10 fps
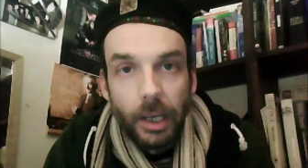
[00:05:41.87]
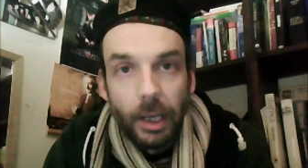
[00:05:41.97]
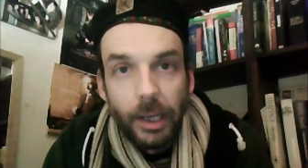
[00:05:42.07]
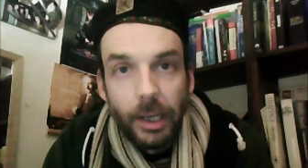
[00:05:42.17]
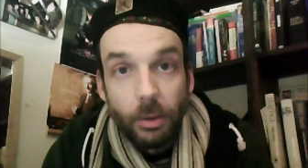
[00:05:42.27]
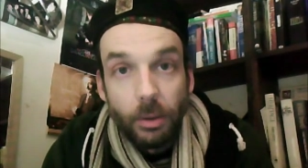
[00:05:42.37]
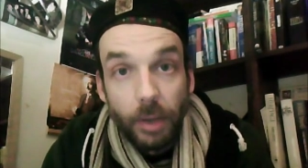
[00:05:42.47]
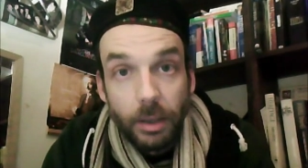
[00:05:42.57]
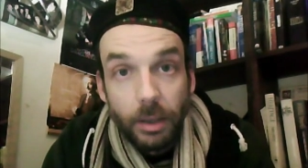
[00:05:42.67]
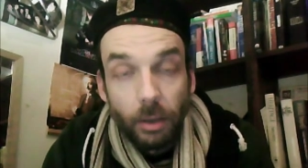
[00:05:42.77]
uh, is
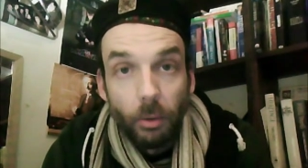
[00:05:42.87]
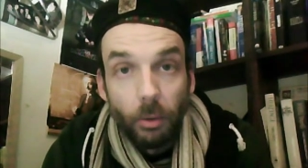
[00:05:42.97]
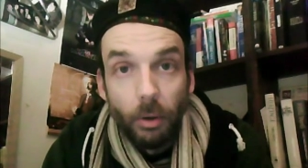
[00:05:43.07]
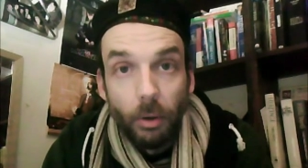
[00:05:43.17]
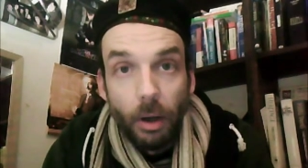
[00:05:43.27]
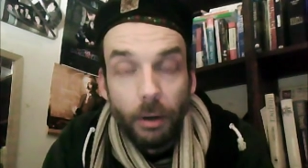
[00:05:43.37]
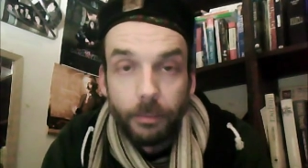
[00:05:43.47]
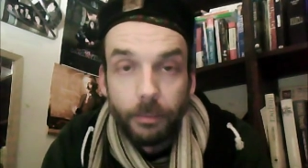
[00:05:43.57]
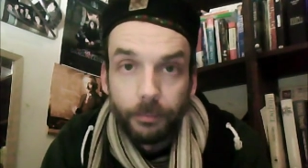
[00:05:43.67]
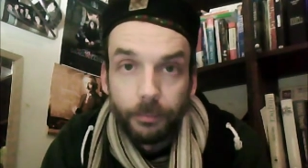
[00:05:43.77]
authentic or not.
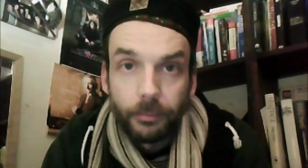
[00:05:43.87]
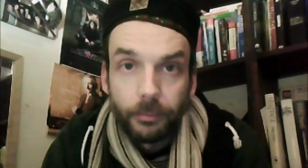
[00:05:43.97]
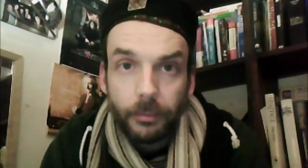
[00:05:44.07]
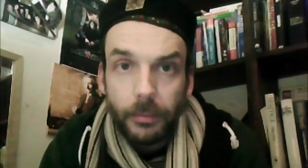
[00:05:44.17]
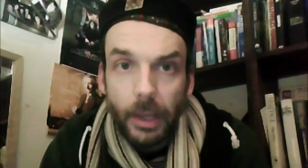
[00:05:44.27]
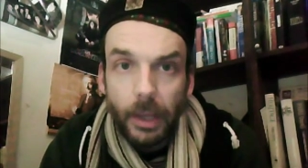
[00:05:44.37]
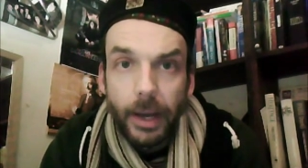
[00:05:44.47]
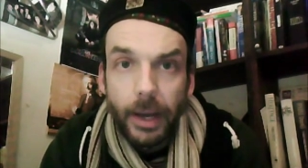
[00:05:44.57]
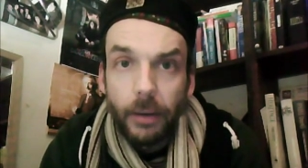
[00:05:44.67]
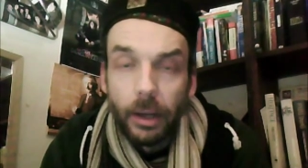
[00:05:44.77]

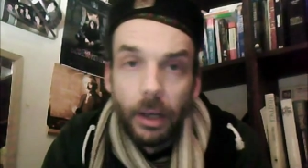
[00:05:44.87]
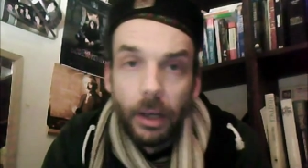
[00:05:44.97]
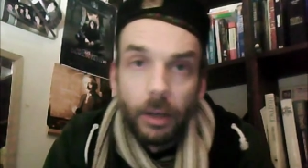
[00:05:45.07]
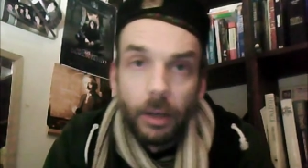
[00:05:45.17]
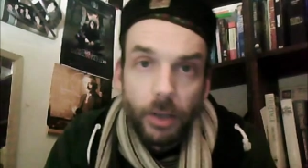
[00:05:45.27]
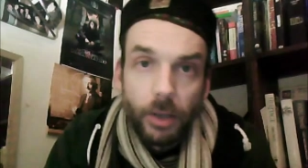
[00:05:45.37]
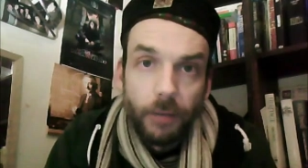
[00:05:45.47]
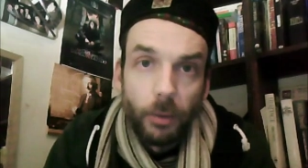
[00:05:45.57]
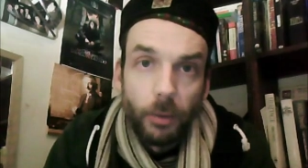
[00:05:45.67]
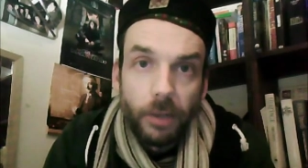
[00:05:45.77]
Anyway,
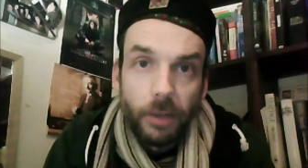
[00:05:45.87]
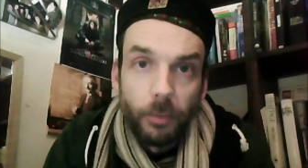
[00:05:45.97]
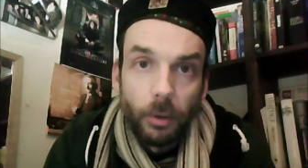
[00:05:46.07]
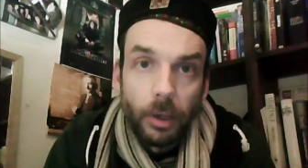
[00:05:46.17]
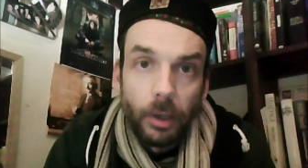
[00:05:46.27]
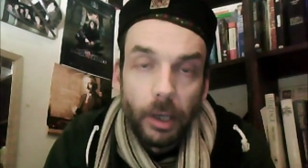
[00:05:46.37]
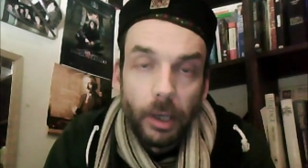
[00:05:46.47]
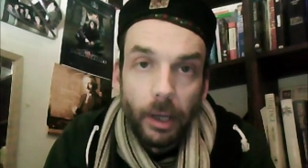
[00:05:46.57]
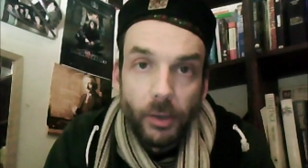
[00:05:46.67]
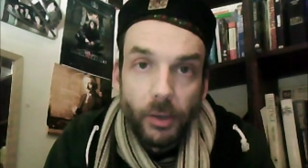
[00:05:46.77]
Child forty-four,
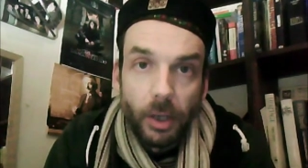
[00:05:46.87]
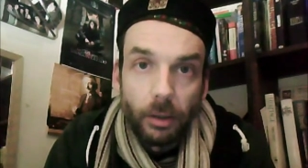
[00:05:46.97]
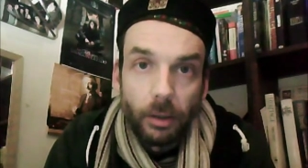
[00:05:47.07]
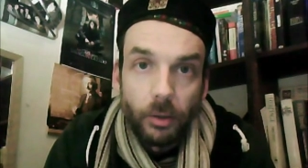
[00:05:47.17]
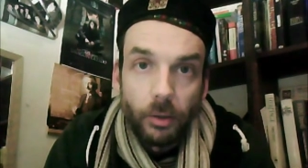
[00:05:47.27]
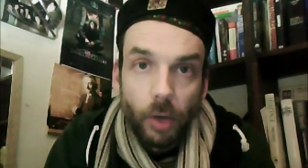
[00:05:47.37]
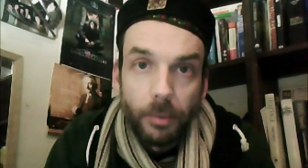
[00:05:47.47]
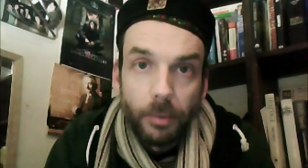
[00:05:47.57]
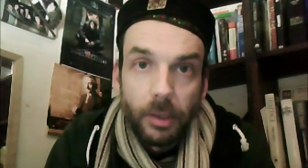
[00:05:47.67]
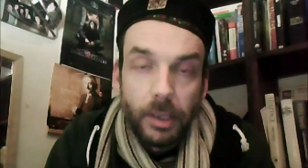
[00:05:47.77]
uh, trailer
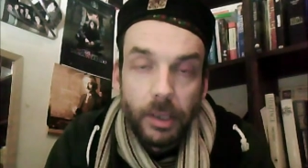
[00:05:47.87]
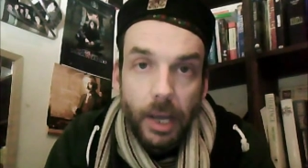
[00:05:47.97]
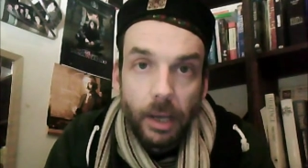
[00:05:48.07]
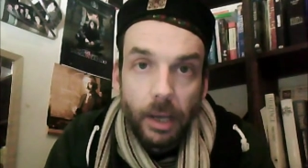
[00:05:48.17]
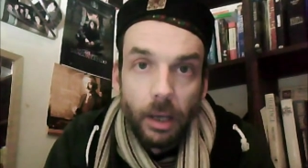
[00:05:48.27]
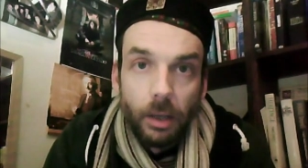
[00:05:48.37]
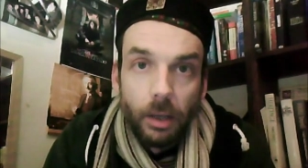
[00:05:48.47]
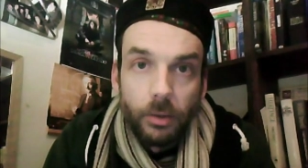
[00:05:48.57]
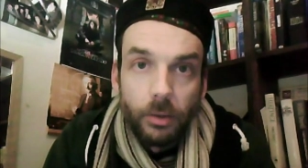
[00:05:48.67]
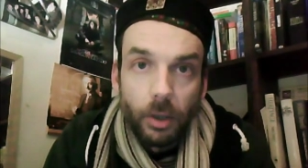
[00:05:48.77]
dropped today.
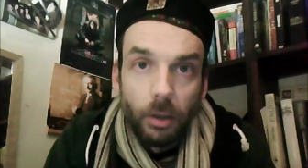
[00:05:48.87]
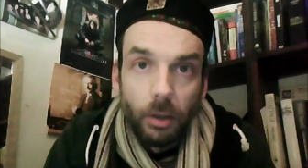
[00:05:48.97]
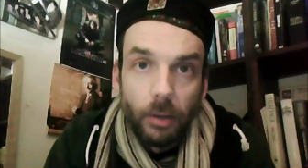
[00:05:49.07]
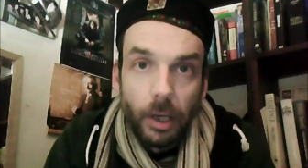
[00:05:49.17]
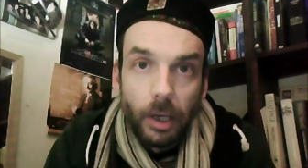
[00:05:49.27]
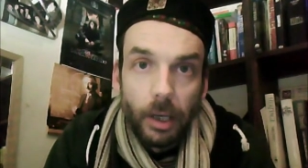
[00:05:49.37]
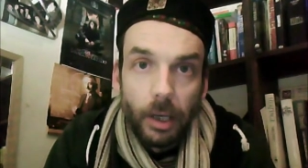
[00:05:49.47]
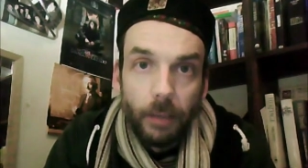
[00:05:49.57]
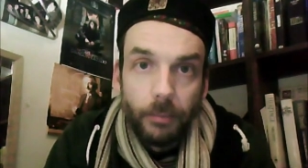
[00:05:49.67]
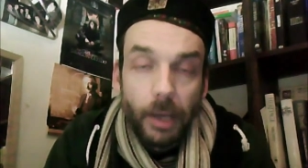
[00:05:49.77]
So,
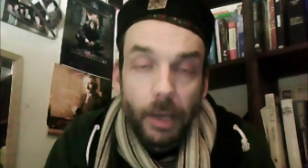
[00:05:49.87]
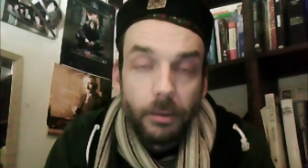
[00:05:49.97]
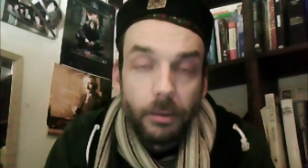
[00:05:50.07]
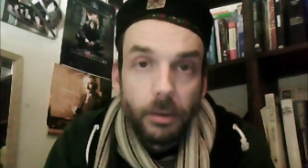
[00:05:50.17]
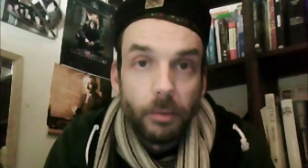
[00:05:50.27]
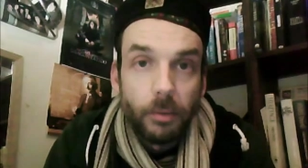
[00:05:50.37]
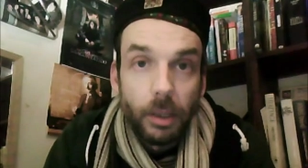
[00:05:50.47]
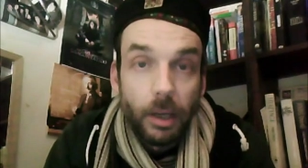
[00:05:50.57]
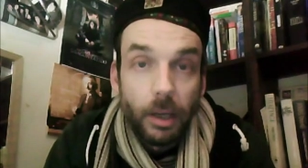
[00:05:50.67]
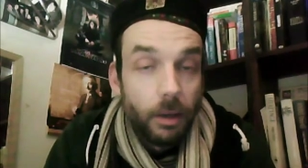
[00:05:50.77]
um, yeah, so one of
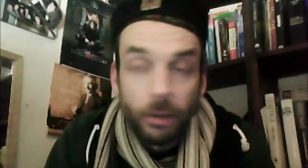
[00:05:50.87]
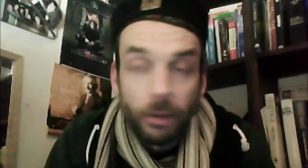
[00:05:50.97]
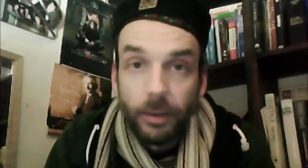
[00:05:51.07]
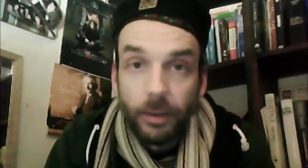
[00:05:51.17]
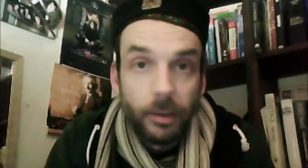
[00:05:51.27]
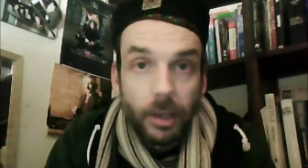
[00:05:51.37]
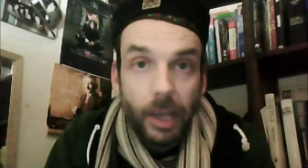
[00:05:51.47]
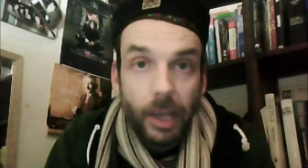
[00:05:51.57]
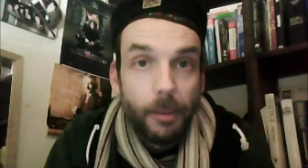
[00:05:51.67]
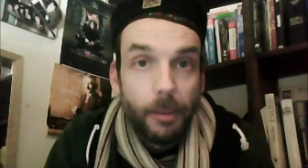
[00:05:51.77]
the, and another film that sort
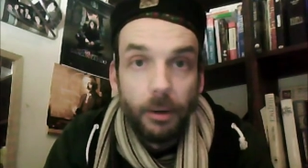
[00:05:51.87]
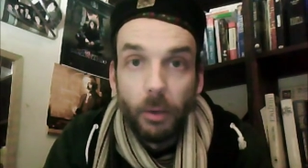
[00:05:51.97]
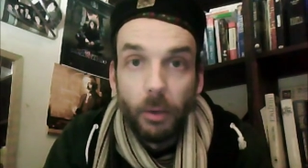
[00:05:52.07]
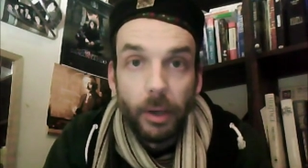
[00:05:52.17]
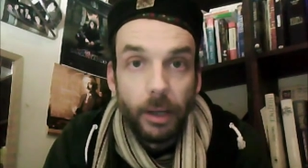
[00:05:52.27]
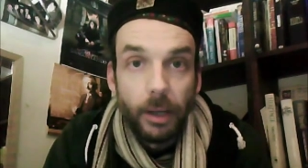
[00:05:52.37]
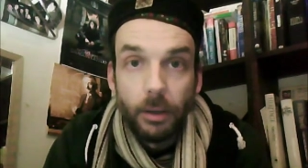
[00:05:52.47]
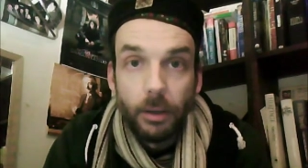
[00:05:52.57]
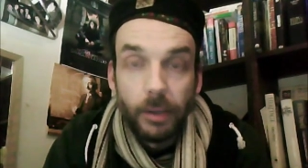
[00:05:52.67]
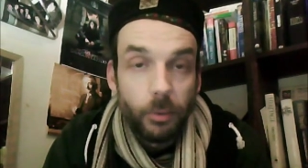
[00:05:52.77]
of came out of nowhere. I had
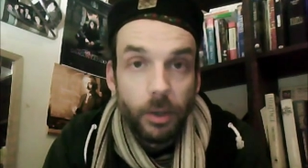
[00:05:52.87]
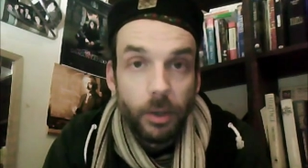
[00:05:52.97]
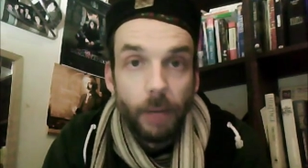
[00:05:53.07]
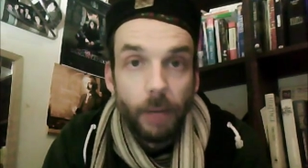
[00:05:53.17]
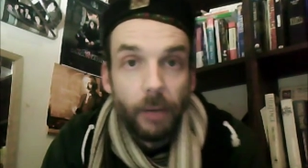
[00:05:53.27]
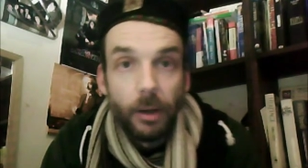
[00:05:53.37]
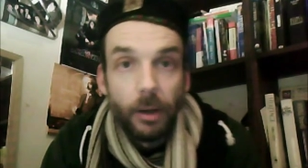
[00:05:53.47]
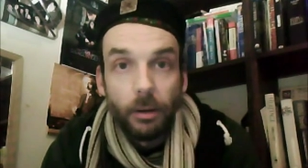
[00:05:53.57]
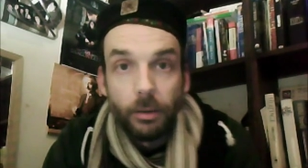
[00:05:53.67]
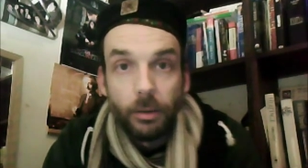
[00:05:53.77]
no, this was not on my
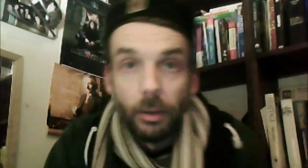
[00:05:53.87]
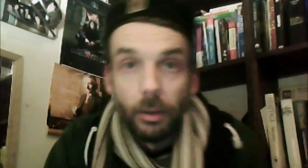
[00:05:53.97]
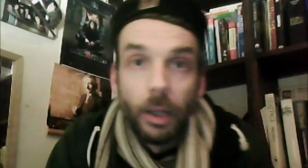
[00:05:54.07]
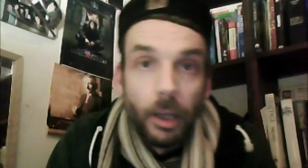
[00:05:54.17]
radar at all,